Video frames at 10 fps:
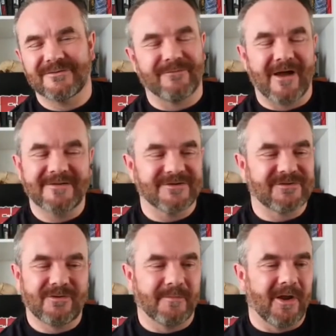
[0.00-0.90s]
rat just
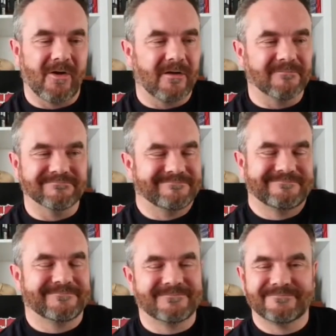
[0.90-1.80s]
come along and
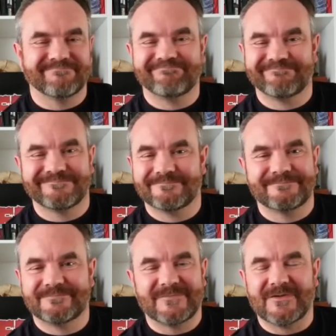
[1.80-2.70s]

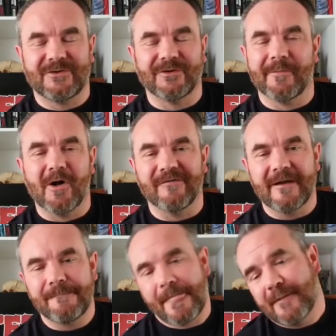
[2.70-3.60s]
done them over.
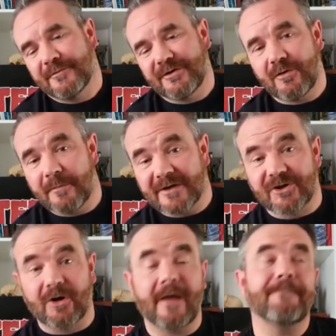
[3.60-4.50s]
But they come back
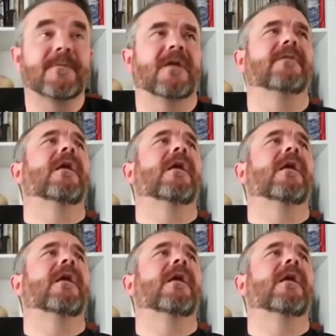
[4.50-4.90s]
stronger, and